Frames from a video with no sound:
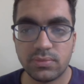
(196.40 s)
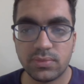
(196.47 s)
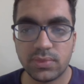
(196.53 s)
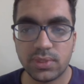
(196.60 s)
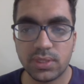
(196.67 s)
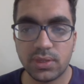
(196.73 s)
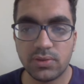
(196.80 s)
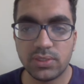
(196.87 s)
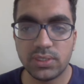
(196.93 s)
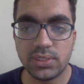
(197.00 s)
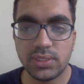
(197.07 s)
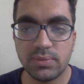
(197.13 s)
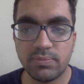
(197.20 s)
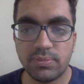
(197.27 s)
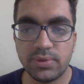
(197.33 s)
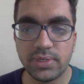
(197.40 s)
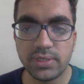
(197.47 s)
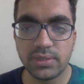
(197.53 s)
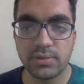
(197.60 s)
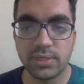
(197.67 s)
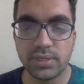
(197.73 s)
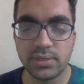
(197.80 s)
now you see the
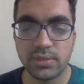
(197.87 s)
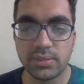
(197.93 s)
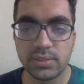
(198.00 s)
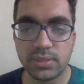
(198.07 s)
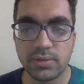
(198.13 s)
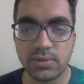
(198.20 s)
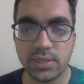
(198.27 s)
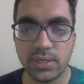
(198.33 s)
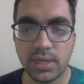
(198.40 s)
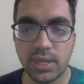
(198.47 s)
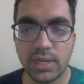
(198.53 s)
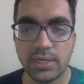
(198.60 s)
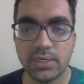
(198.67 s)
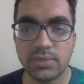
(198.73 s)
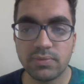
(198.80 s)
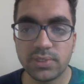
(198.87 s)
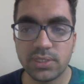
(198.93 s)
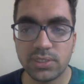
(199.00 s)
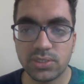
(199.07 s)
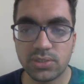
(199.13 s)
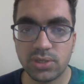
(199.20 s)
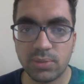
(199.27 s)
green light, it will
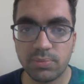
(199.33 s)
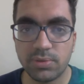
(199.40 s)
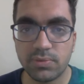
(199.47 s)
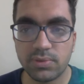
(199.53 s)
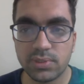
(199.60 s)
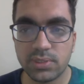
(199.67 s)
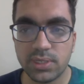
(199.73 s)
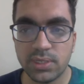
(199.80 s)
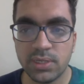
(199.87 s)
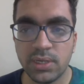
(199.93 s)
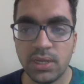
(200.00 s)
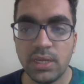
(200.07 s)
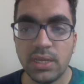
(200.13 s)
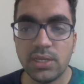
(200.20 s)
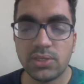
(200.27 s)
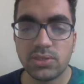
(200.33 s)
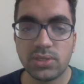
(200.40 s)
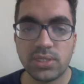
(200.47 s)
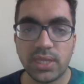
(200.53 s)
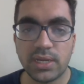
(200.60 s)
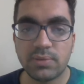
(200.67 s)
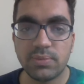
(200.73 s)
just stop over there. So
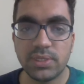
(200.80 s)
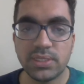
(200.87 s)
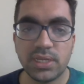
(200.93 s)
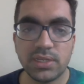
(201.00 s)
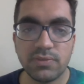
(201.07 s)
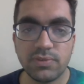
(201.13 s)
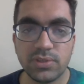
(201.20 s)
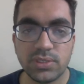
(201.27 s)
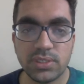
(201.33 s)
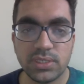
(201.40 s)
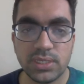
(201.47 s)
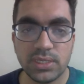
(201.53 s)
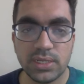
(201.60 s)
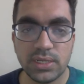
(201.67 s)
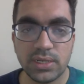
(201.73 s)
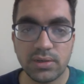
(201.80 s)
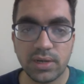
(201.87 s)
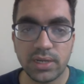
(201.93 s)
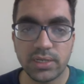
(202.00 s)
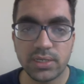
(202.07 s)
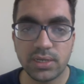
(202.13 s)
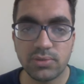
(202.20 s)
that means, and if you see
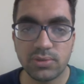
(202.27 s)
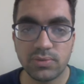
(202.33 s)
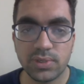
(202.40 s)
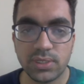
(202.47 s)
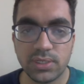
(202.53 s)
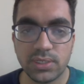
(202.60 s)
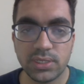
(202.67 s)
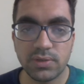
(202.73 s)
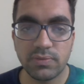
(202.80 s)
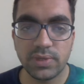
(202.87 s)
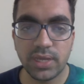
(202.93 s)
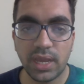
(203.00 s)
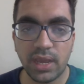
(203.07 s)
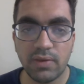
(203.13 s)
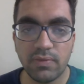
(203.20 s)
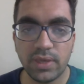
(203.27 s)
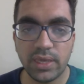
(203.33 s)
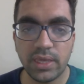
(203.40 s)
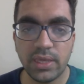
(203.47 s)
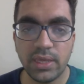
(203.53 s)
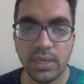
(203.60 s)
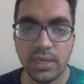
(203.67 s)
right now over here, we have
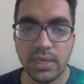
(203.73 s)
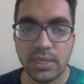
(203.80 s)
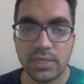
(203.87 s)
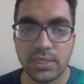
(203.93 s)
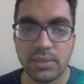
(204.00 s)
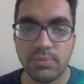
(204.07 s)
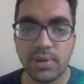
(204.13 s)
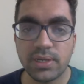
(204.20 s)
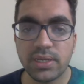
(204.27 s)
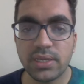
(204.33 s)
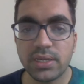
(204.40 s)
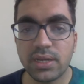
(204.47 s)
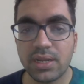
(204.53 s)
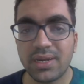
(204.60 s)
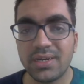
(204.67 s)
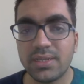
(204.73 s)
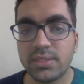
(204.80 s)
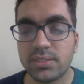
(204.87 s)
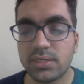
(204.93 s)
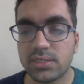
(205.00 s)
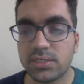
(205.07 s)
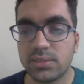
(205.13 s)
a debugging current
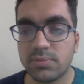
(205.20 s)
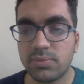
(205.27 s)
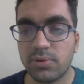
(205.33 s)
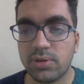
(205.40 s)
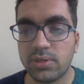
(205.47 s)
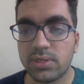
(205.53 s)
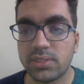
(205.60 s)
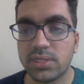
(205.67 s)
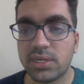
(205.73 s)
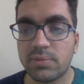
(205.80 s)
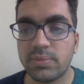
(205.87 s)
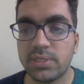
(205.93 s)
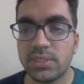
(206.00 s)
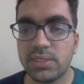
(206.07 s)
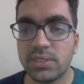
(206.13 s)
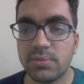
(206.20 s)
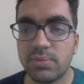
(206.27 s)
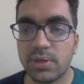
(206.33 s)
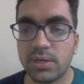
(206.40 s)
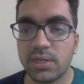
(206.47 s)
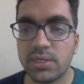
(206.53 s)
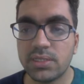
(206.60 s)
instruction pointer. That means the
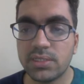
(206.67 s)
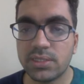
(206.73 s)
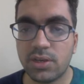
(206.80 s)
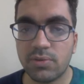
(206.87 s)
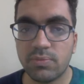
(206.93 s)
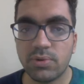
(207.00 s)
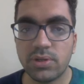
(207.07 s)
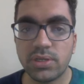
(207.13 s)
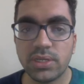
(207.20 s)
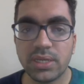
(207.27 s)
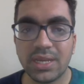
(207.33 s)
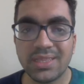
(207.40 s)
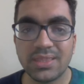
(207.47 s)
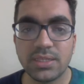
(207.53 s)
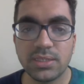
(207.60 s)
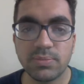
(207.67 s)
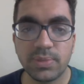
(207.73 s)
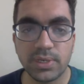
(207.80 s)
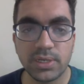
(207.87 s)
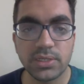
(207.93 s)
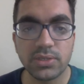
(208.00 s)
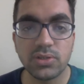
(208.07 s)
debugger is now pointing at this
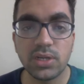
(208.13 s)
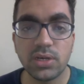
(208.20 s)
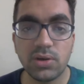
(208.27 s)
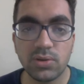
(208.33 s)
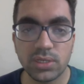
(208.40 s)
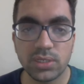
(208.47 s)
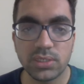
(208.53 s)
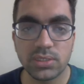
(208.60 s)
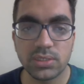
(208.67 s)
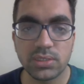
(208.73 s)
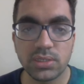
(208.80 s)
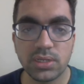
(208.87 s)
particular location.